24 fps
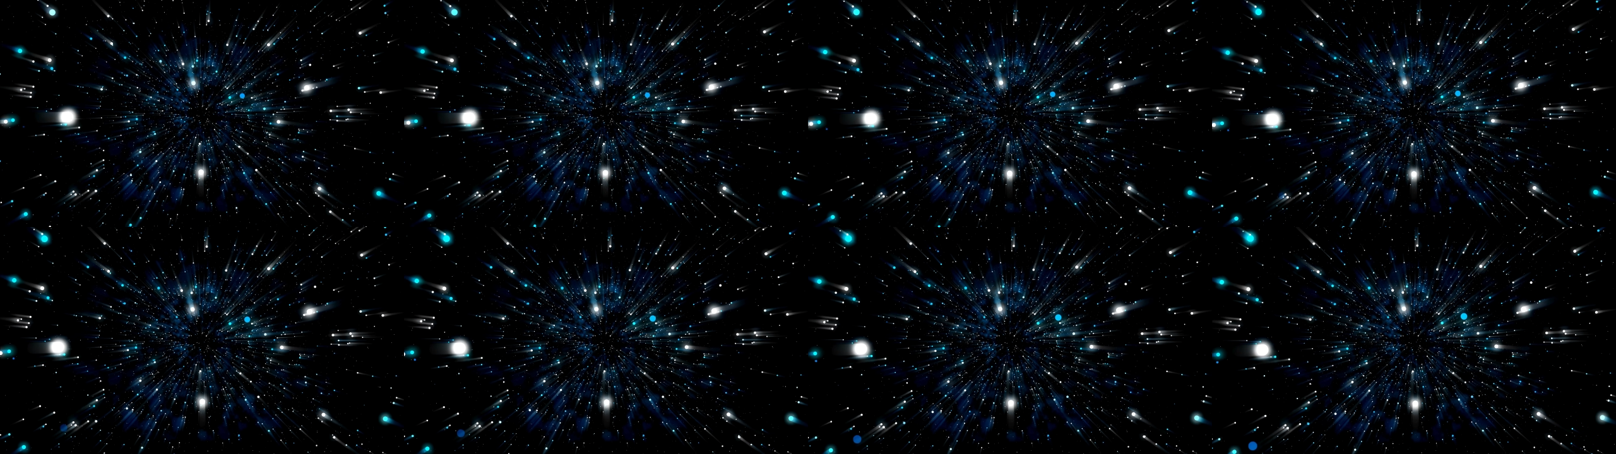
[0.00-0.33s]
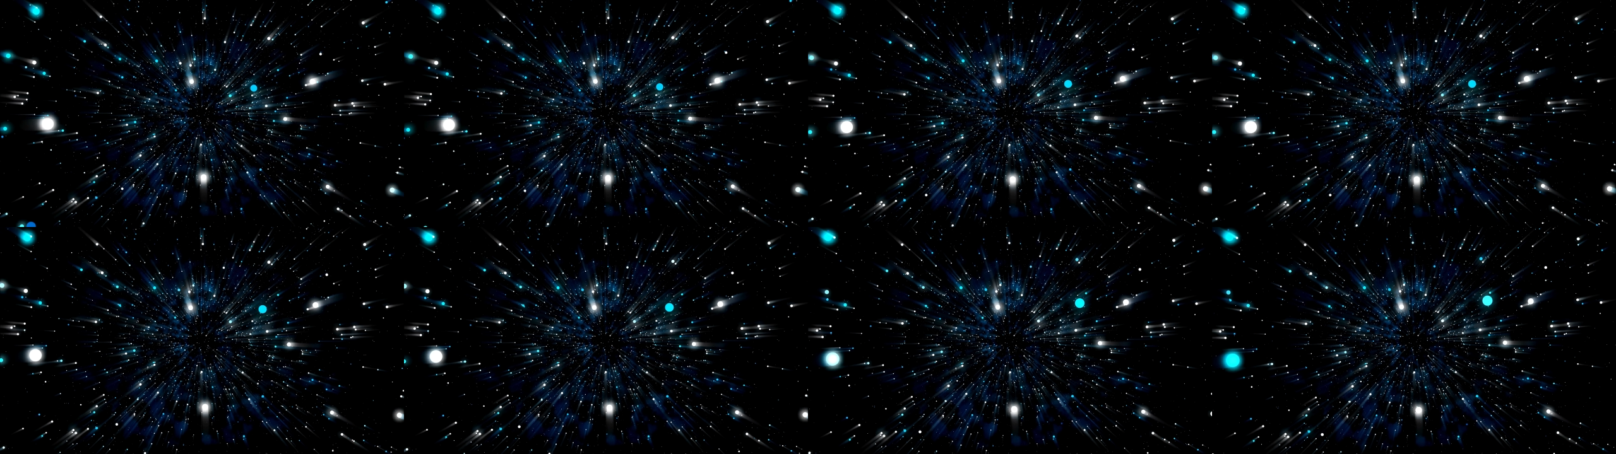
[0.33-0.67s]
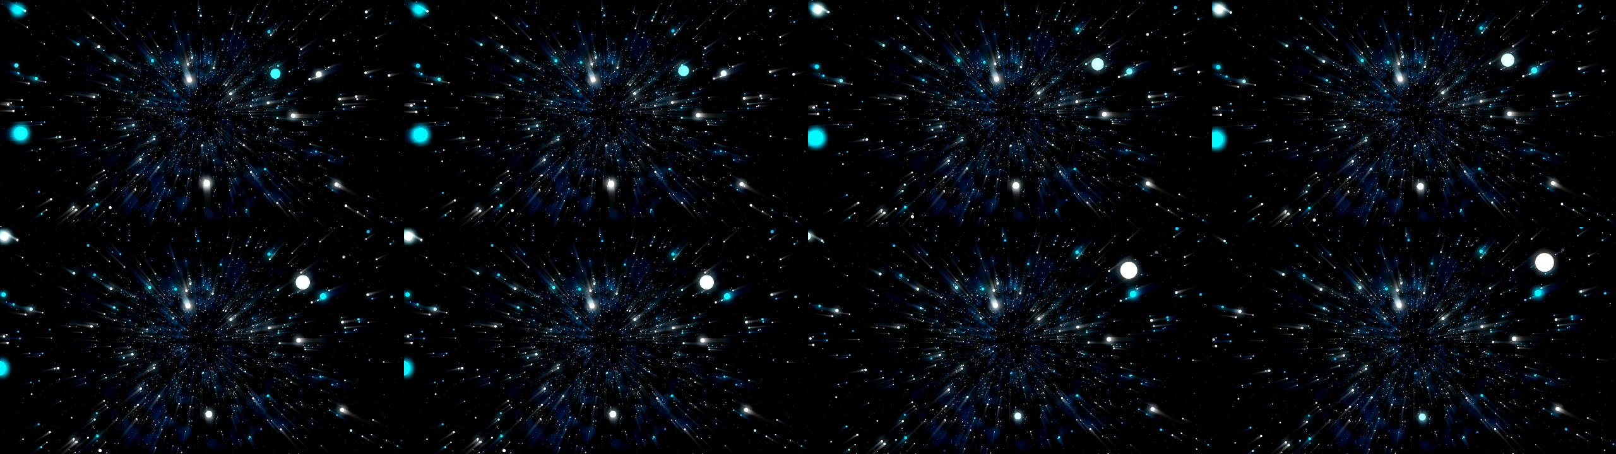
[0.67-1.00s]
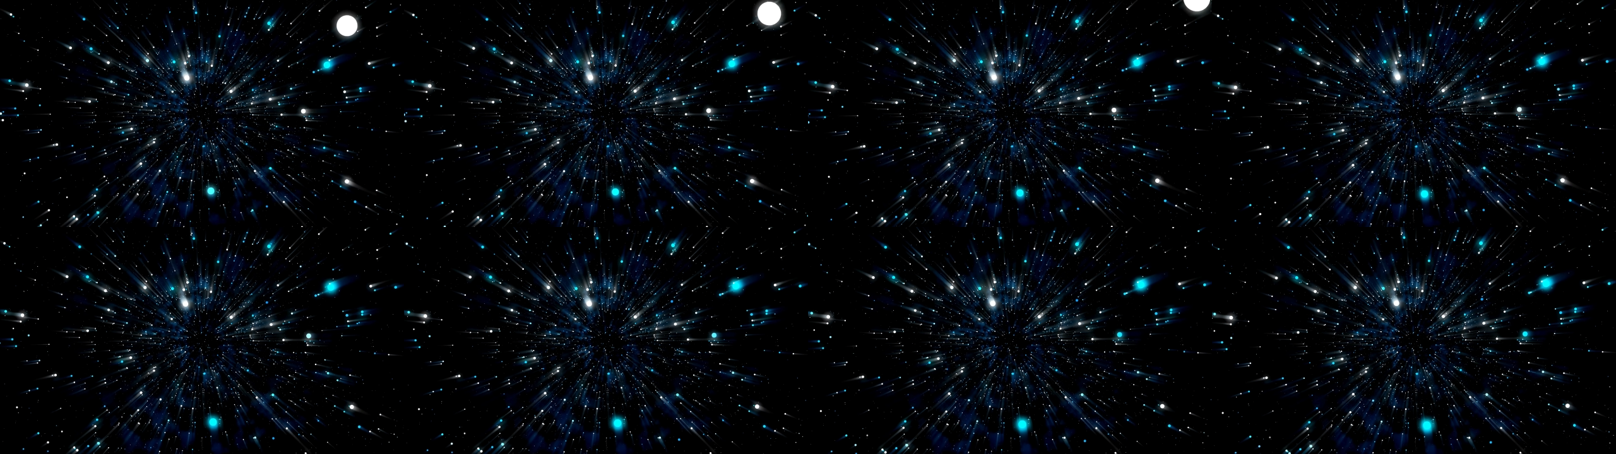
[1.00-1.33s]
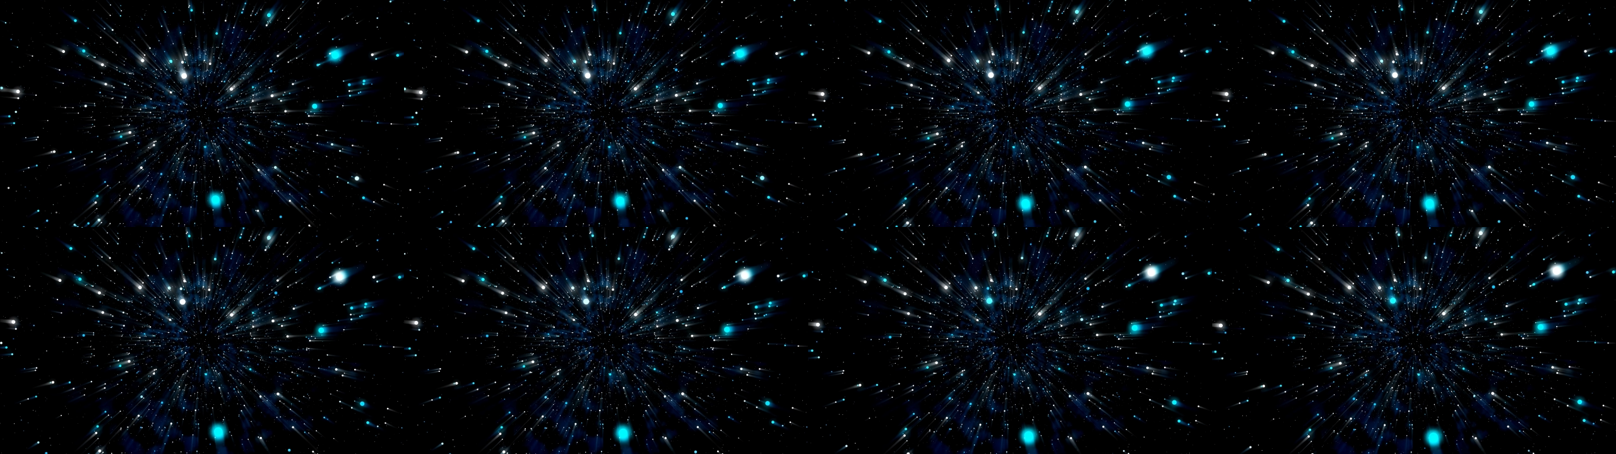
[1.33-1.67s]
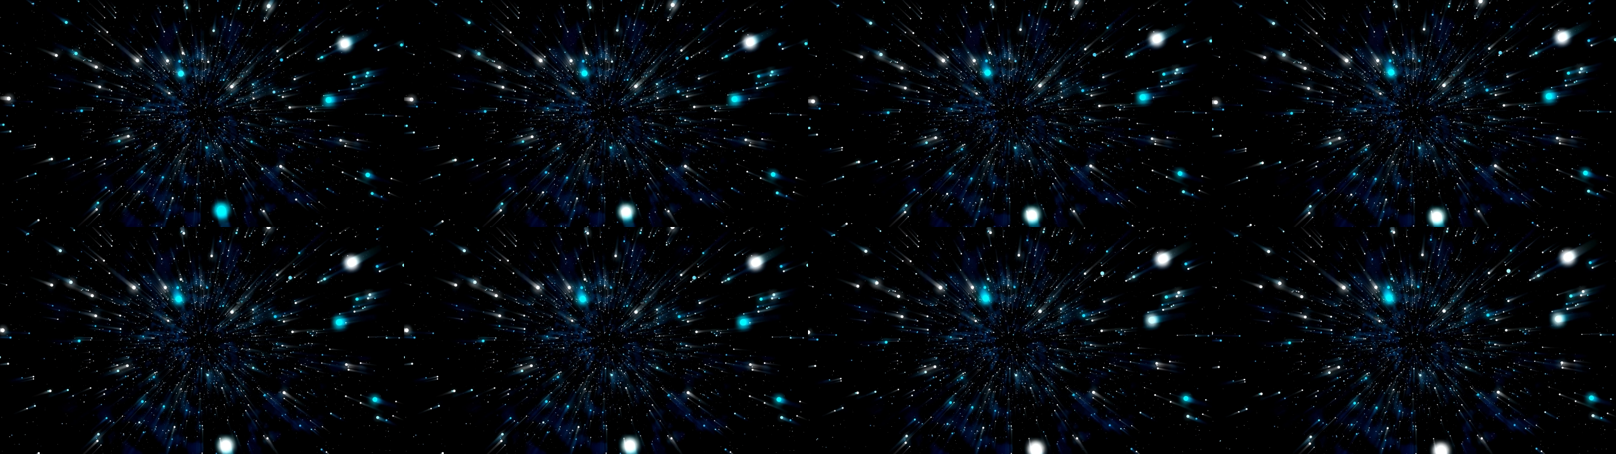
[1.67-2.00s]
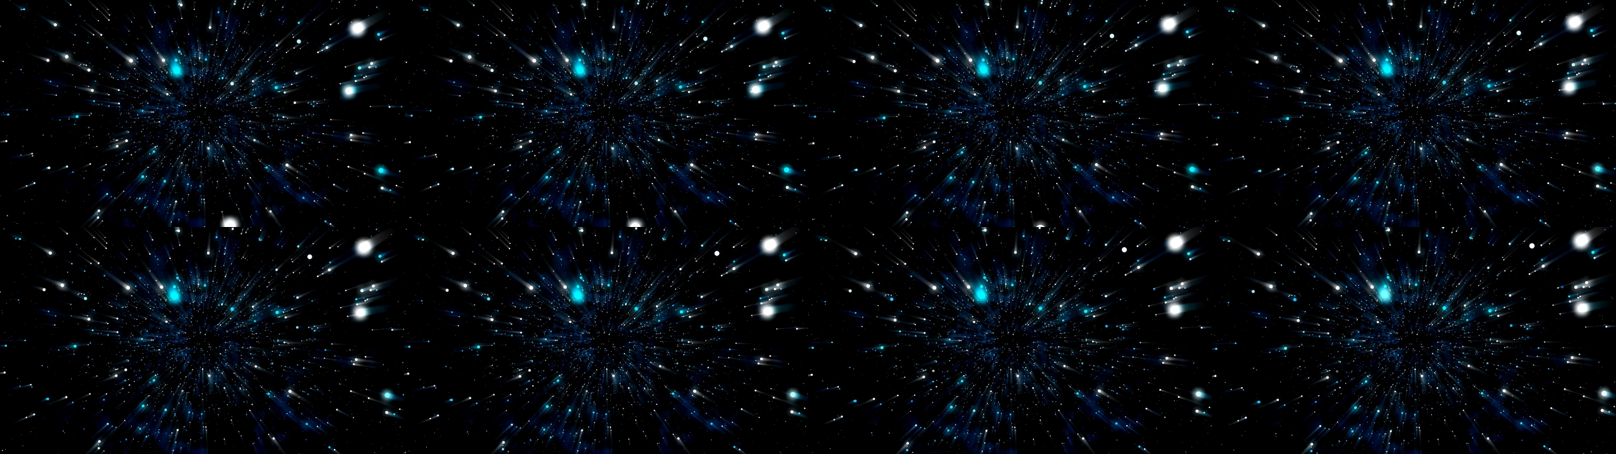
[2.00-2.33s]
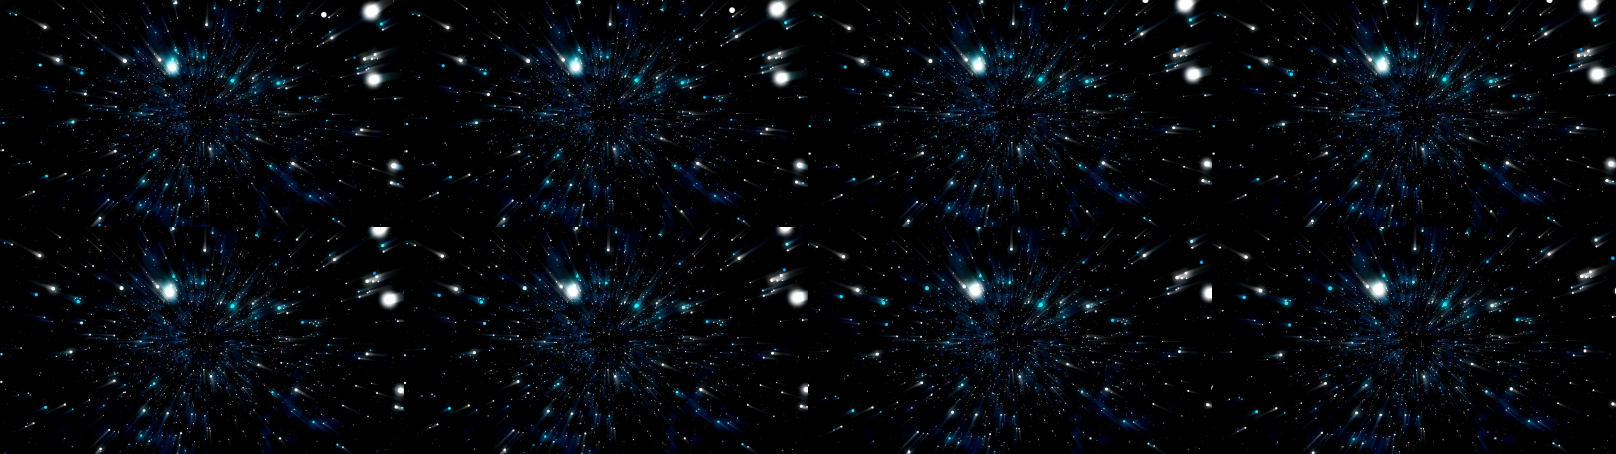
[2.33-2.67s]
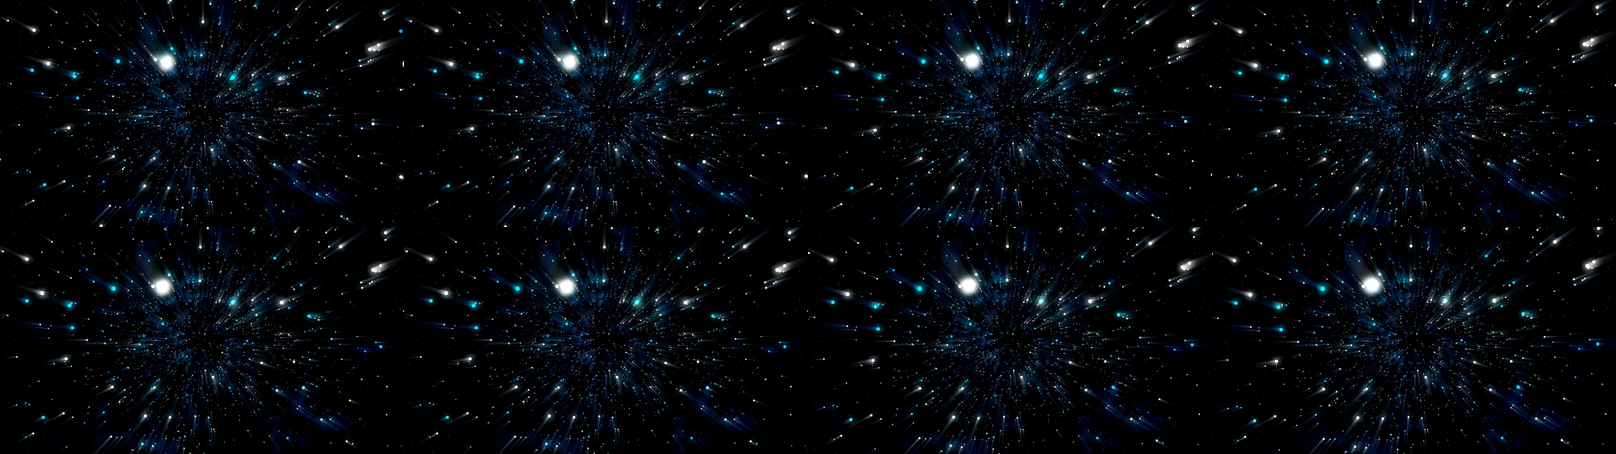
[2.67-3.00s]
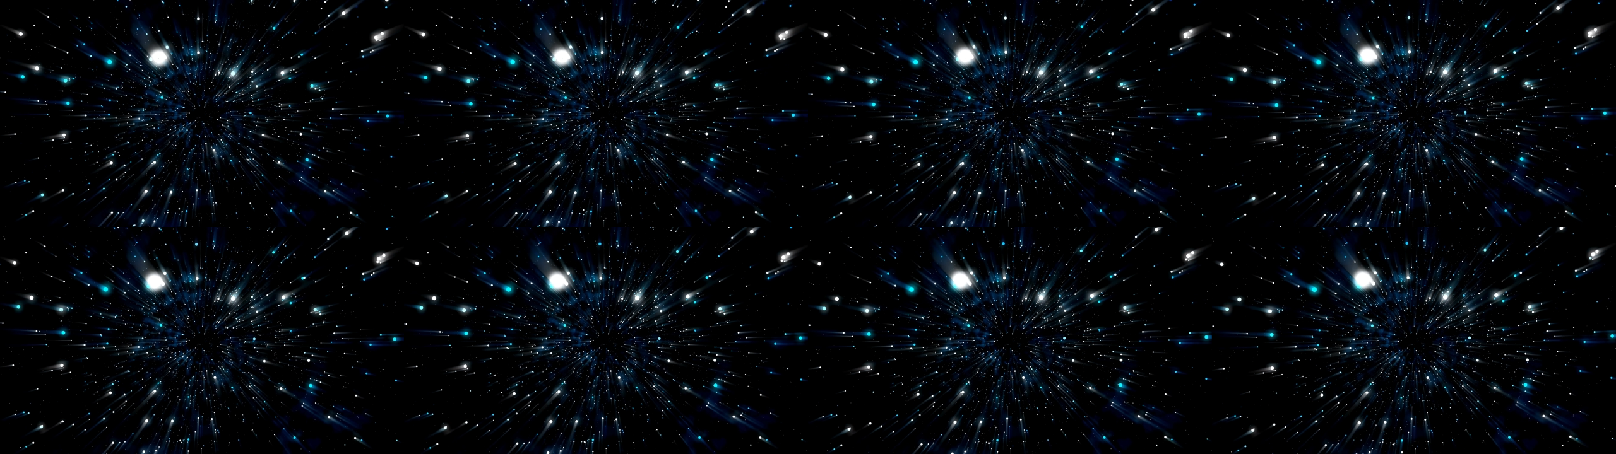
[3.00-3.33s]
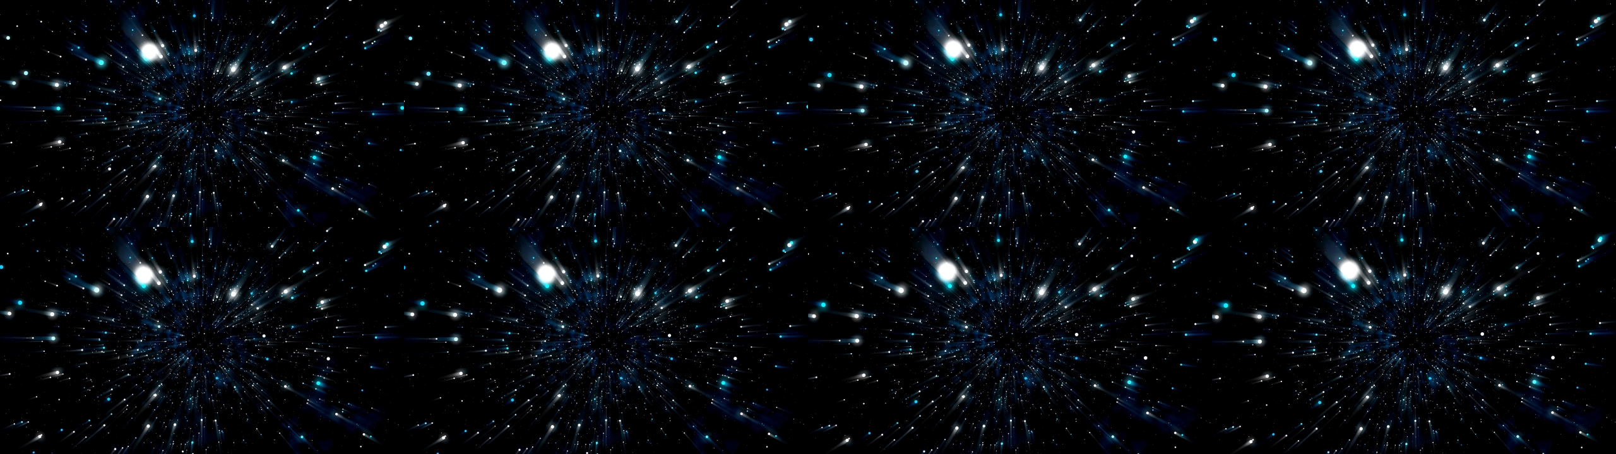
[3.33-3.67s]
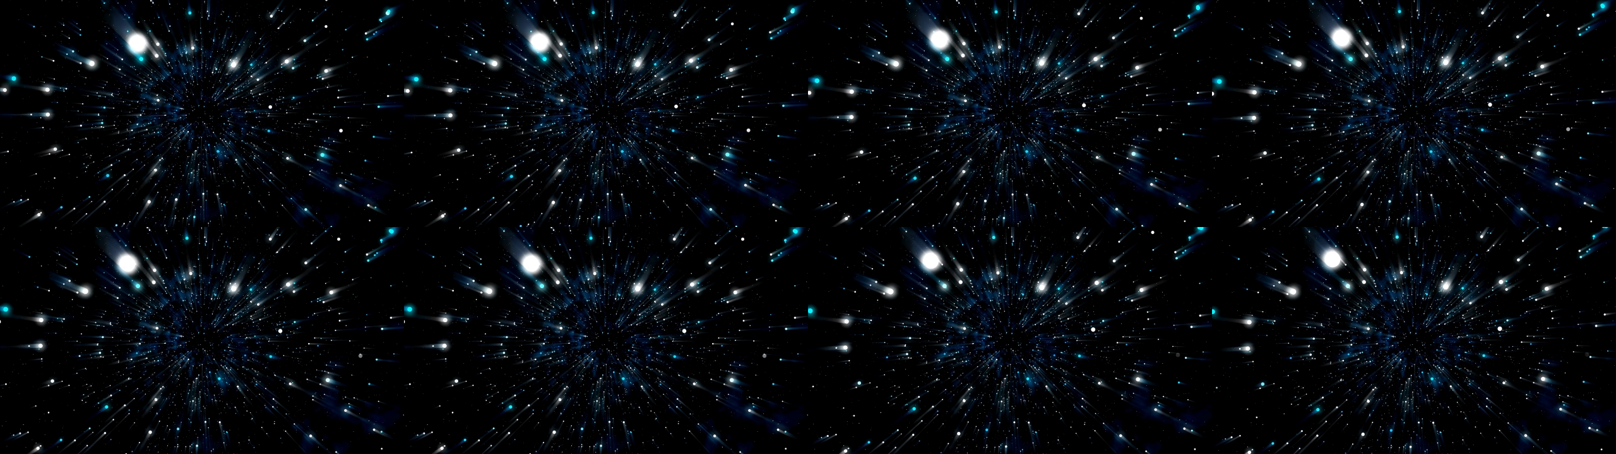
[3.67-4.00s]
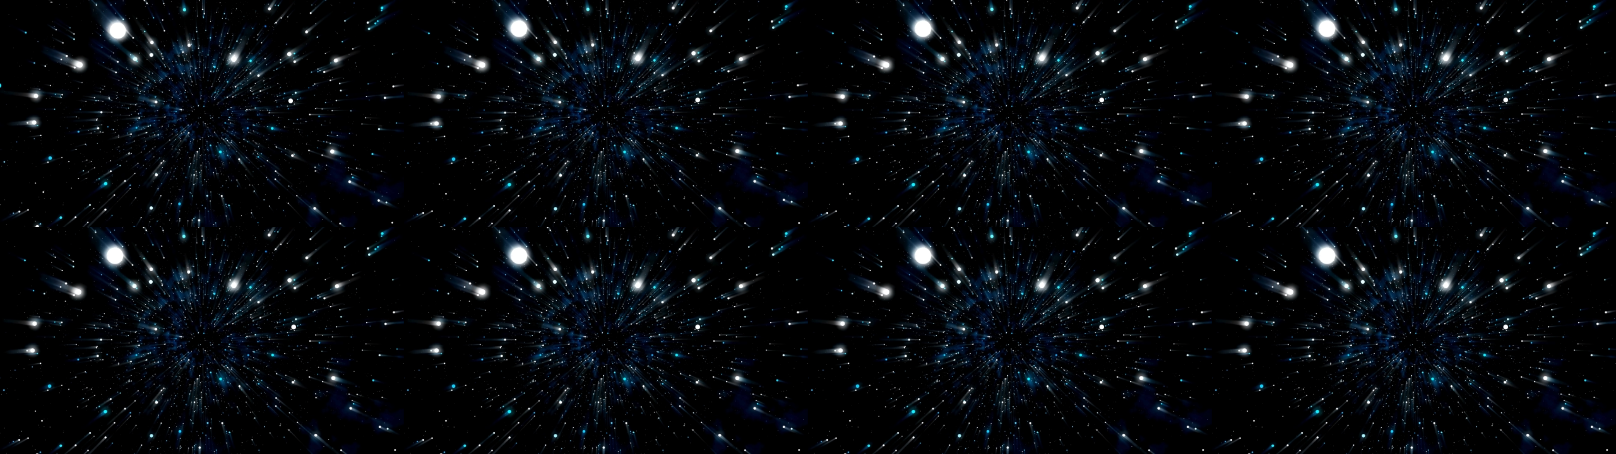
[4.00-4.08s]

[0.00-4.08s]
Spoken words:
(no speaker visible)